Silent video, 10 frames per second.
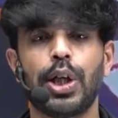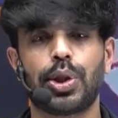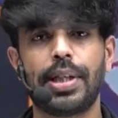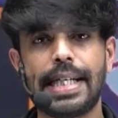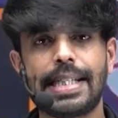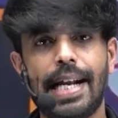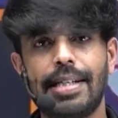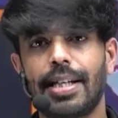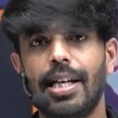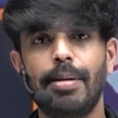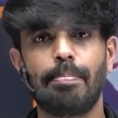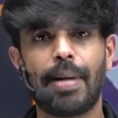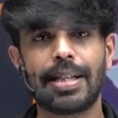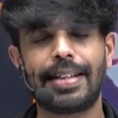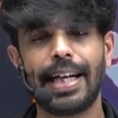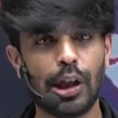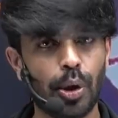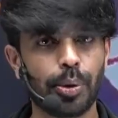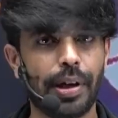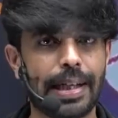So, next class alli matte
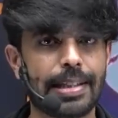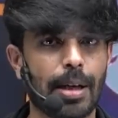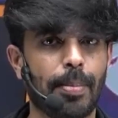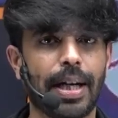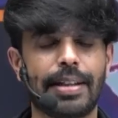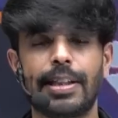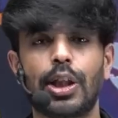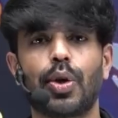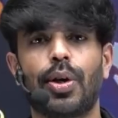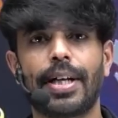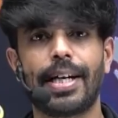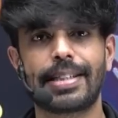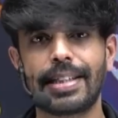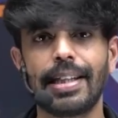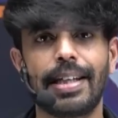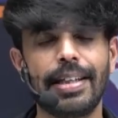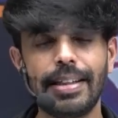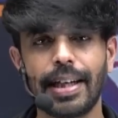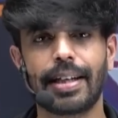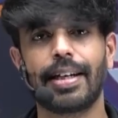inondu lecture bagge tilkona. Till then,
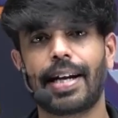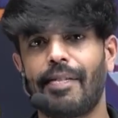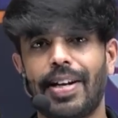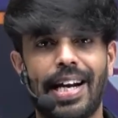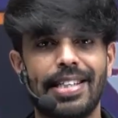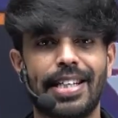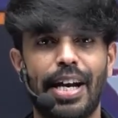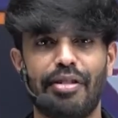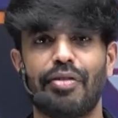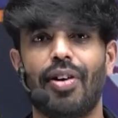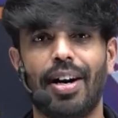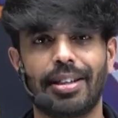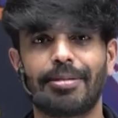take care. Have a nice day, everyone.